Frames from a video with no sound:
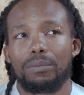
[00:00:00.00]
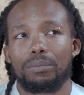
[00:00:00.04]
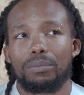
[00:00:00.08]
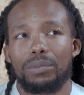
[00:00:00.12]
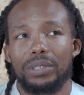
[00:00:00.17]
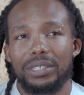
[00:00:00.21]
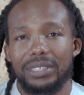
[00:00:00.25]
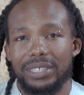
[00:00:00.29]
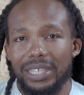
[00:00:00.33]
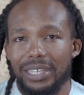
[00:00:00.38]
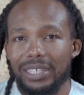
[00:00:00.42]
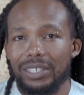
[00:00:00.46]

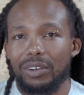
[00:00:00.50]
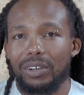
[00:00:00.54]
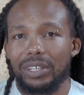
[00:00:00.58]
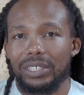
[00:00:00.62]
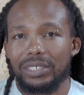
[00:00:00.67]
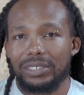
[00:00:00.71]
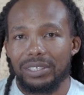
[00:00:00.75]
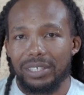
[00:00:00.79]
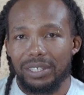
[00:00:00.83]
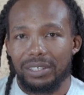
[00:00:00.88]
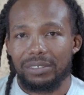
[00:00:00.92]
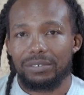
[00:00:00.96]
present
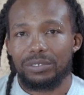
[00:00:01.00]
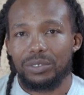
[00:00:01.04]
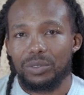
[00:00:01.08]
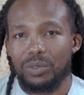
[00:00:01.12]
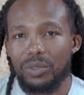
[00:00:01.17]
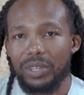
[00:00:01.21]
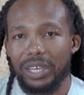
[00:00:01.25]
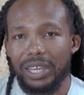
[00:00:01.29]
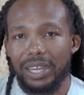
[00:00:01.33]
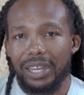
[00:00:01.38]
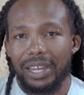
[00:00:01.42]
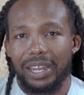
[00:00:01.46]
ourselves to
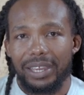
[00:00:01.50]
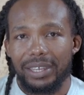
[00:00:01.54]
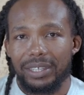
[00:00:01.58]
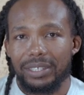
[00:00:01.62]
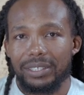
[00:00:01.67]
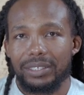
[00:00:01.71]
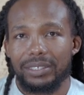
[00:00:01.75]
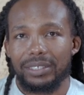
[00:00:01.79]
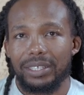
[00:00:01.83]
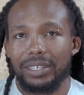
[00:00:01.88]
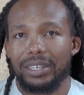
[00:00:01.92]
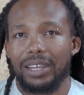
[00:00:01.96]
the
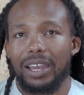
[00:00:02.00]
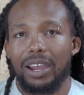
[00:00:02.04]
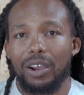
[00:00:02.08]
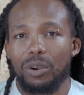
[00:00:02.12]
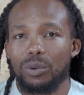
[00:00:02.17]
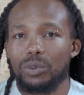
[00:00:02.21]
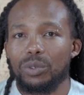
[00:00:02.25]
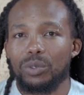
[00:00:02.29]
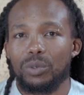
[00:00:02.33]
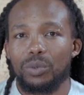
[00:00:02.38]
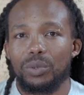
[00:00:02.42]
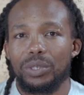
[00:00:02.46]
clients, and
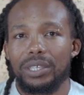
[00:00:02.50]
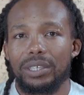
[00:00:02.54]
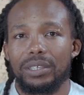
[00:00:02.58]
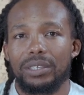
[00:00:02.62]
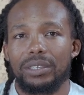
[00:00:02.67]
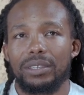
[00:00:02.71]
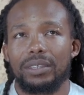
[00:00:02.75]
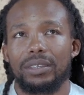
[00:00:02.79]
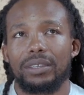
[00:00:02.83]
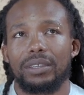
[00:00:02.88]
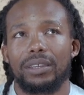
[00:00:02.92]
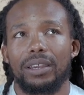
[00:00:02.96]
how do
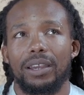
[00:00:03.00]
we,